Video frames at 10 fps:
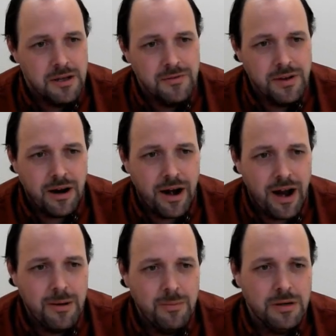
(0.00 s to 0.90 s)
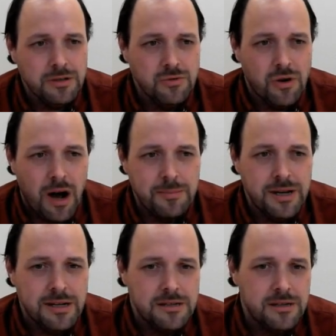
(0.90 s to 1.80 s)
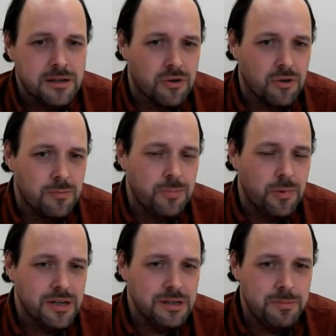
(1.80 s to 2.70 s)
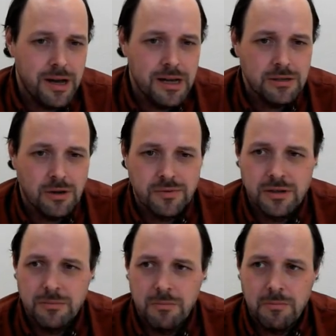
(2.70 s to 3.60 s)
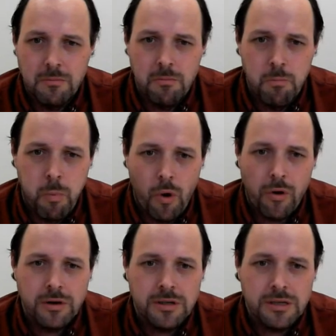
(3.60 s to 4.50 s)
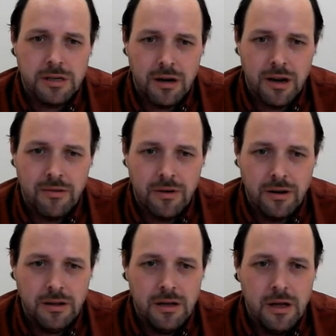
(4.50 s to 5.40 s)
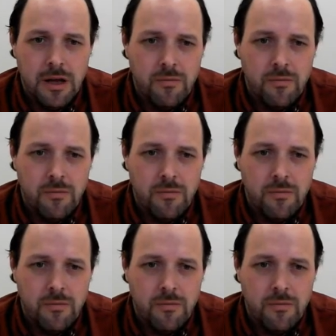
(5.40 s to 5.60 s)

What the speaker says: we are able to update the component base of the board level,